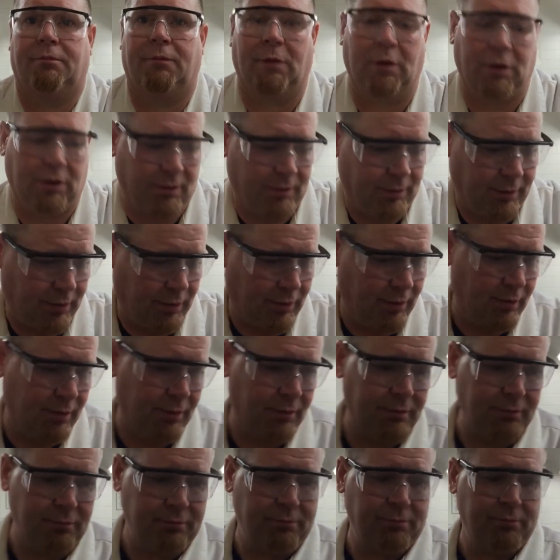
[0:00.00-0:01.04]
There we go.
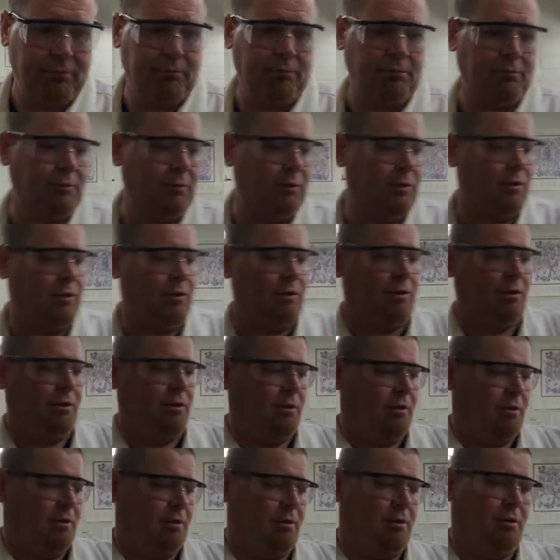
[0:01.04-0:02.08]

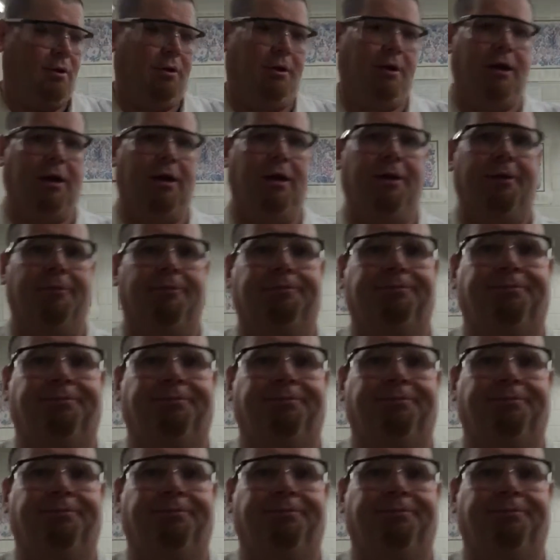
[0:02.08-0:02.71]
Okay.